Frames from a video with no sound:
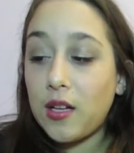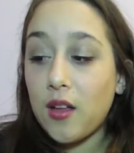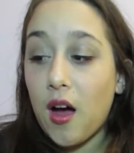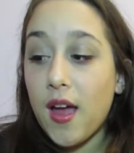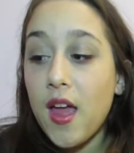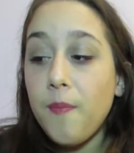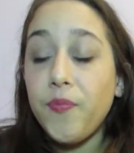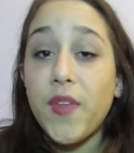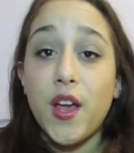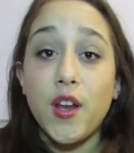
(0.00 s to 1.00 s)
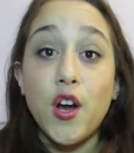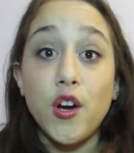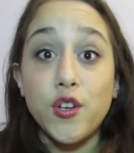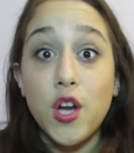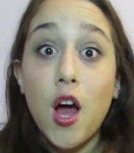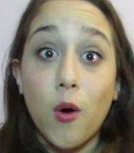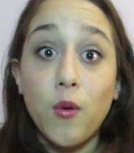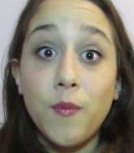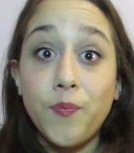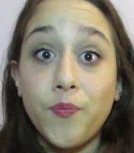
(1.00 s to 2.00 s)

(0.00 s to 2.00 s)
a lot in her show.